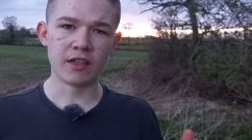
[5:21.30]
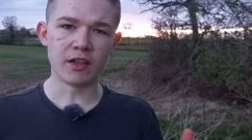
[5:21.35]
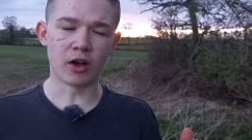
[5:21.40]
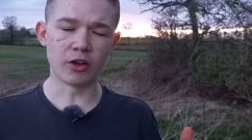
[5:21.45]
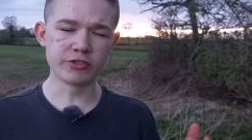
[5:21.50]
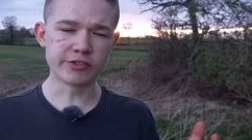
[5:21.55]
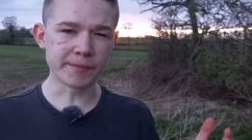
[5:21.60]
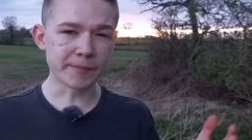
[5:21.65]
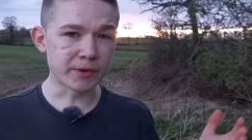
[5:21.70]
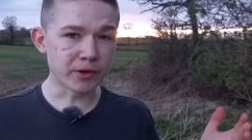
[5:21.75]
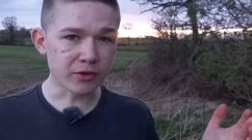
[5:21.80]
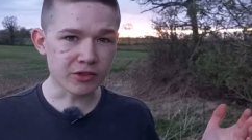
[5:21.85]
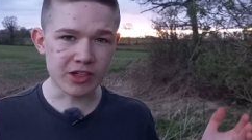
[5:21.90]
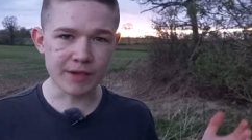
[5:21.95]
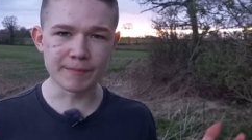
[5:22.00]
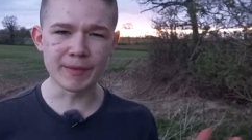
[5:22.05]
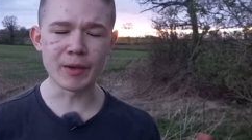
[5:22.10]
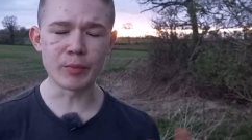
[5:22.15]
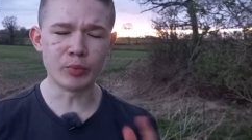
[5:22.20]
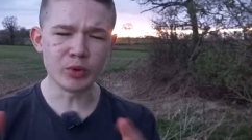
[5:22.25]

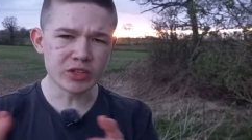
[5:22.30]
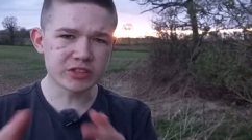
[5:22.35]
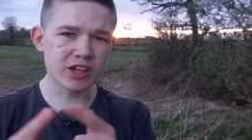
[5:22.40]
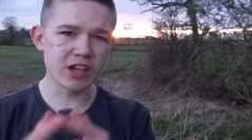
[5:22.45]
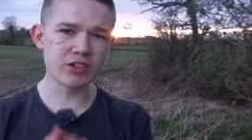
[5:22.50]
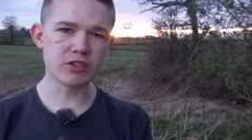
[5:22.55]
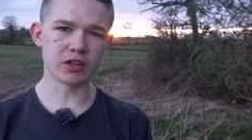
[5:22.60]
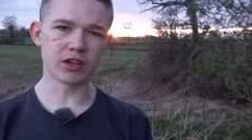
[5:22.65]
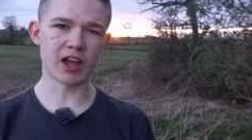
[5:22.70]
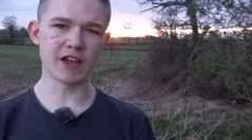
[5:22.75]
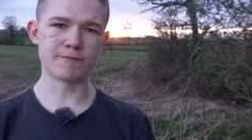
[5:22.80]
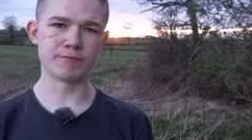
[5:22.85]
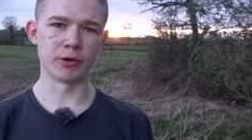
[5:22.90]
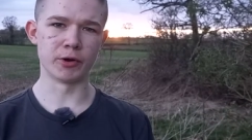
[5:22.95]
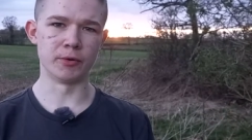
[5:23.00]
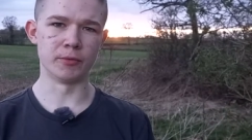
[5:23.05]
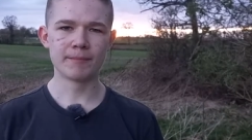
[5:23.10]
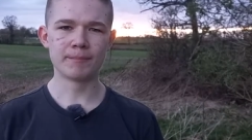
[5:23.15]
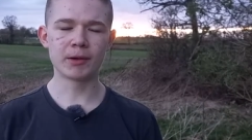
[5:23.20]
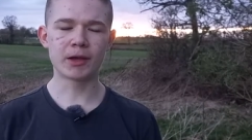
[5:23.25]
entrepreneurship, it will change your life,
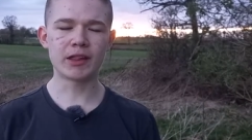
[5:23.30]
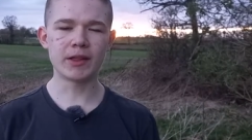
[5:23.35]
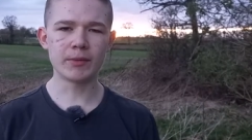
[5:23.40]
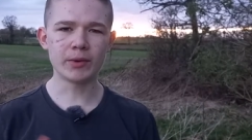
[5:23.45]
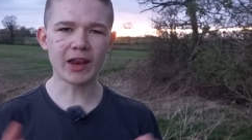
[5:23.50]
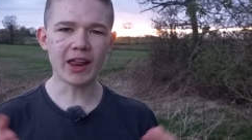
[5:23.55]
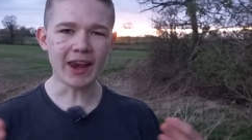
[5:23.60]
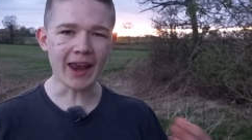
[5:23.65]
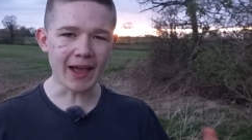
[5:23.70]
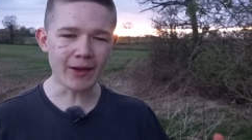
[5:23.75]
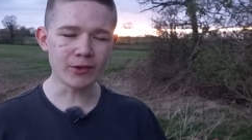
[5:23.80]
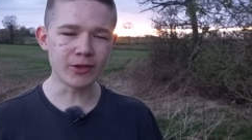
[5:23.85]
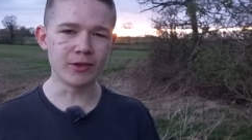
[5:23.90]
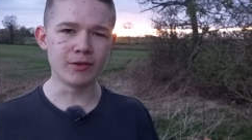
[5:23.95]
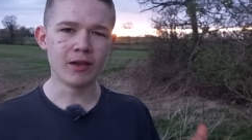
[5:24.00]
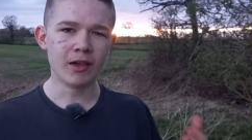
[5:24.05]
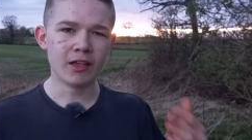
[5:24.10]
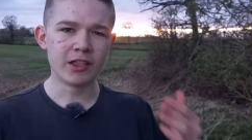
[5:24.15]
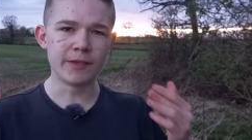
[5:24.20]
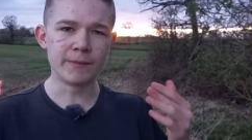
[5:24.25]
bro, because it will allow
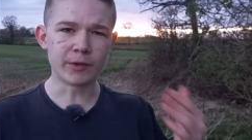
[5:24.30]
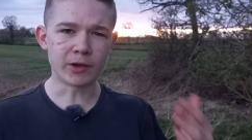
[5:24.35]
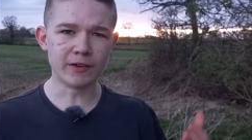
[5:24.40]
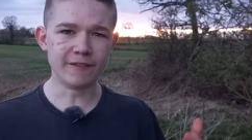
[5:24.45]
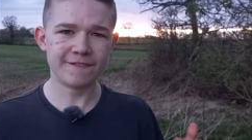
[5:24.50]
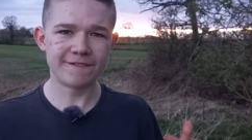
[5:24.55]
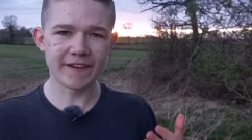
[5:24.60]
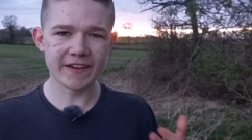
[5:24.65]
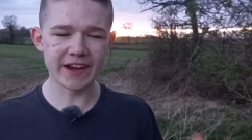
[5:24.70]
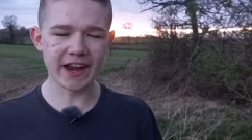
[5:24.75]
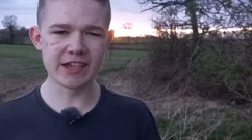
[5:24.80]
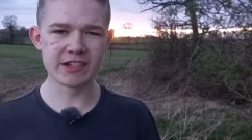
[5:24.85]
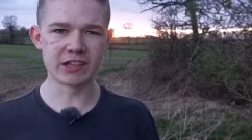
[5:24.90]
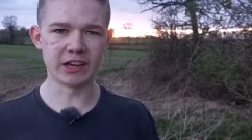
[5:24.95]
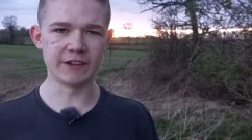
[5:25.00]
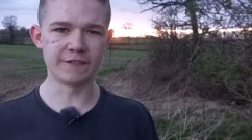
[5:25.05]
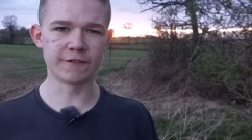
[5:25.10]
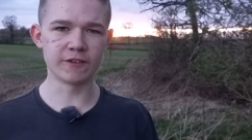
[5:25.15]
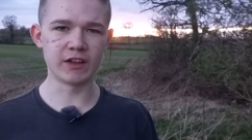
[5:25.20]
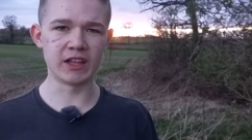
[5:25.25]
you to become
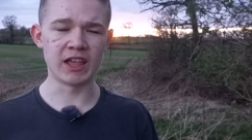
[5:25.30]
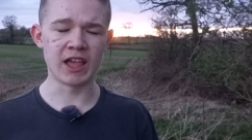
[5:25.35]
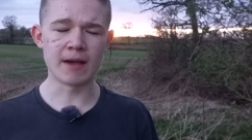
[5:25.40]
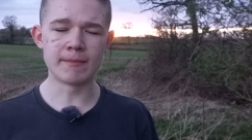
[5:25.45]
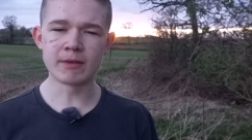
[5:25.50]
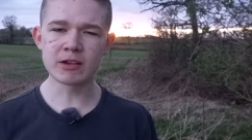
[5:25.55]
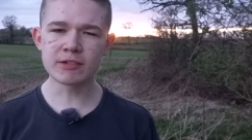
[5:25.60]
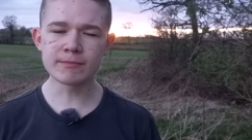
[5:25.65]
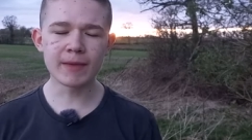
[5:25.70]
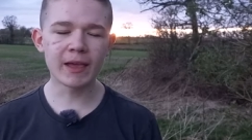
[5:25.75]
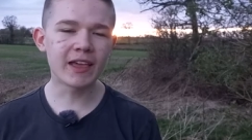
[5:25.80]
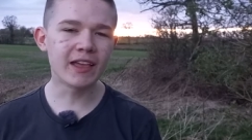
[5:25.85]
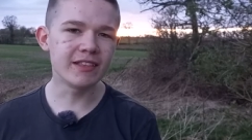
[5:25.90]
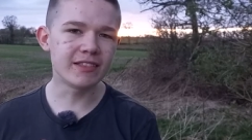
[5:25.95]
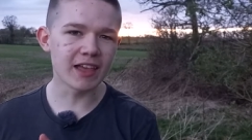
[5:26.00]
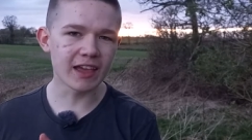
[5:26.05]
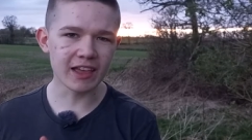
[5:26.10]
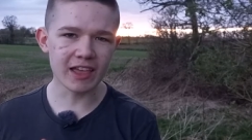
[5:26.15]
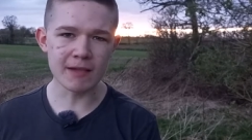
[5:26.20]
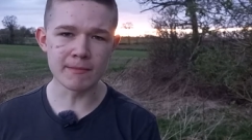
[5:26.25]
financially free. Imagine making
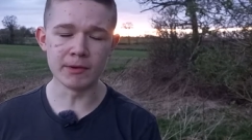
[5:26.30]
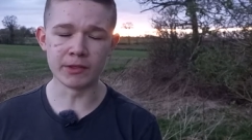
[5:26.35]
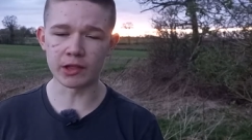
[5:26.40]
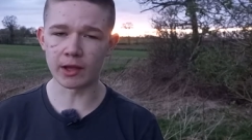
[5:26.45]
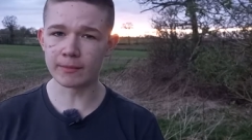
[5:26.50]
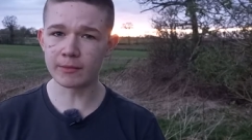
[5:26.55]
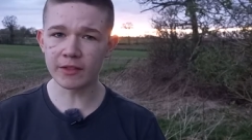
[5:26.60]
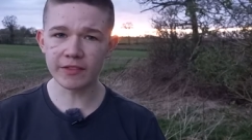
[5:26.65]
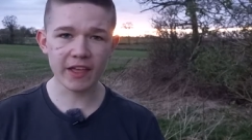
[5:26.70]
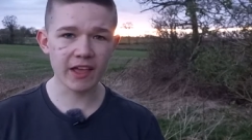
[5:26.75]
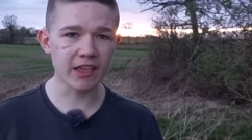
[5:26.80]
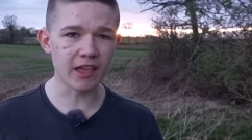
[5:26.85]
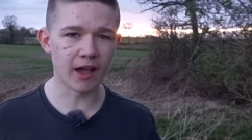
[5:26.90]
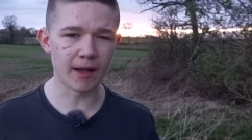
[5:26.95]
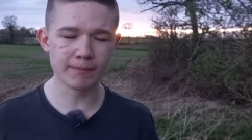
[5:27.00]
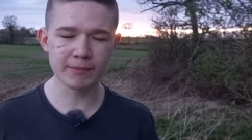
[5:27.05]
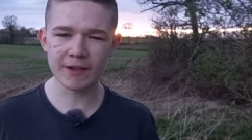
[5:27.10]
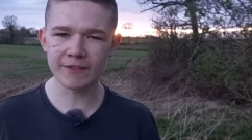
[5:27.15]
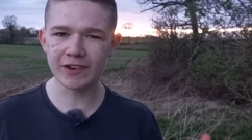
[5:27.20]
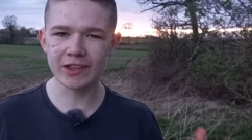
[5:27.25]
ten K a month. I'm not there yet.
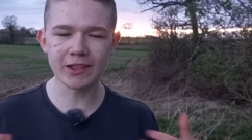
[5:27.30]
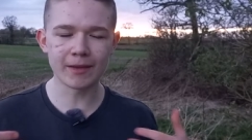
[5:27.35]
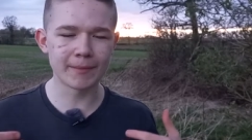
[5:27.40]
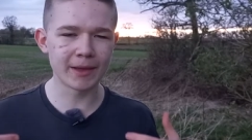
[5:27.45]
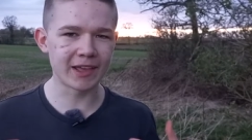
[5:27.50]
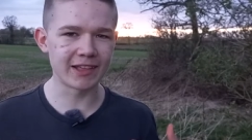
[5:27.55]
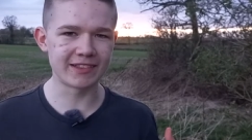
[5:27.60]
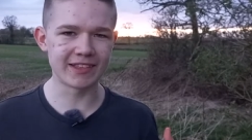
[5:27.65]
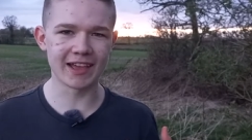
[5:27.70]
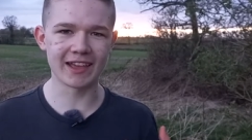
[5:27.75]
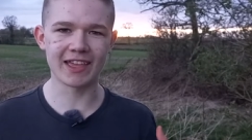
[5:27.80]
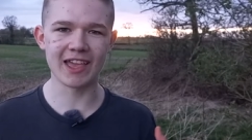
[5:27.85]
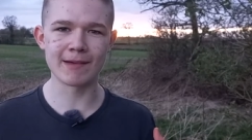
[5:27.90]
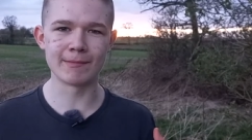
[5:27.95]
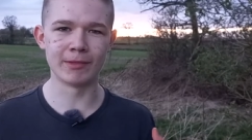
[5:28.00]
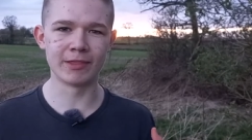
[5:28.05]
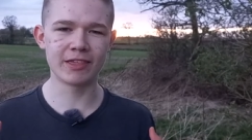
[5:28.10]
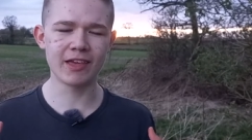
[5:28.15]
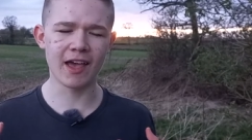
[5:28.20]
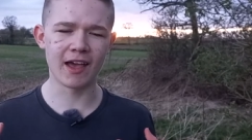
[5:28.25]
I'm definitely not making ten K a
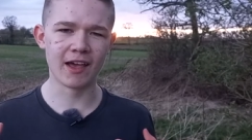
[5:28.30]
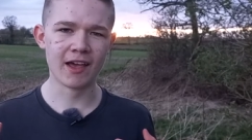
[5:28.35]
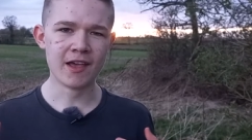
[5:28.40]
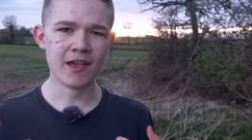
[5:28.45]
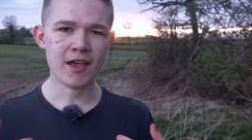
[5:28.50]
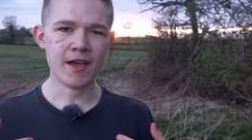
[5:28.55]
month yet.